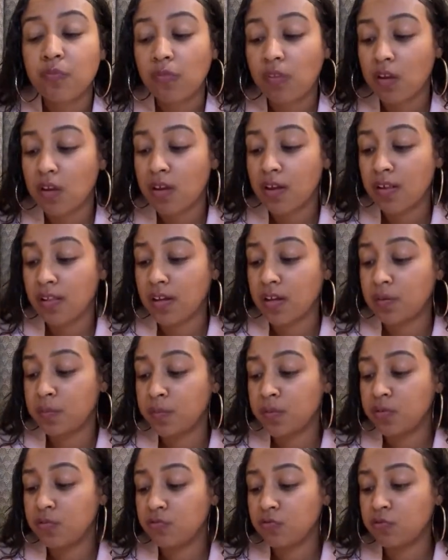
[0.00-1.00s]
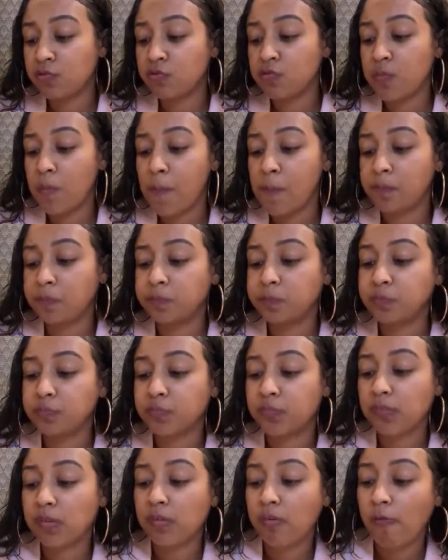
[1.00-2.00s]
There are a lot of minerals.
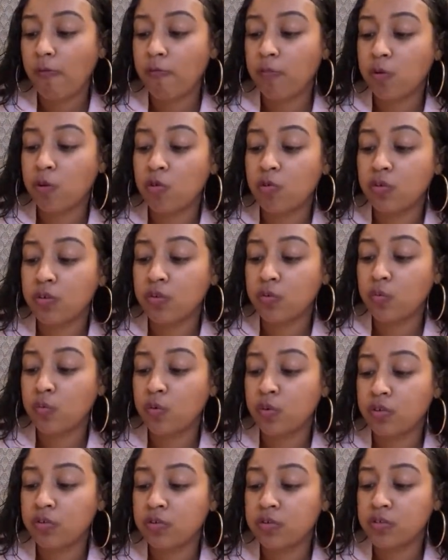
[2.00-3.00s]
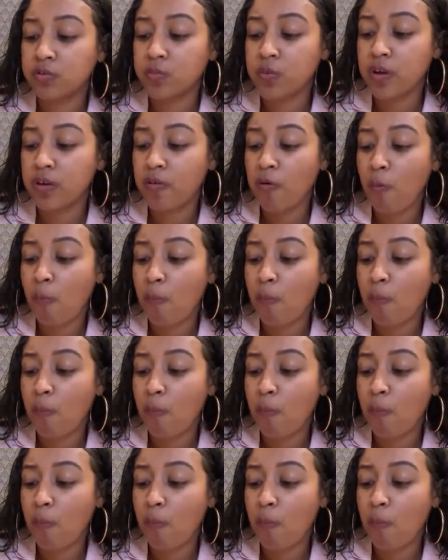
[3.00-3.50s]
Coconut water as well.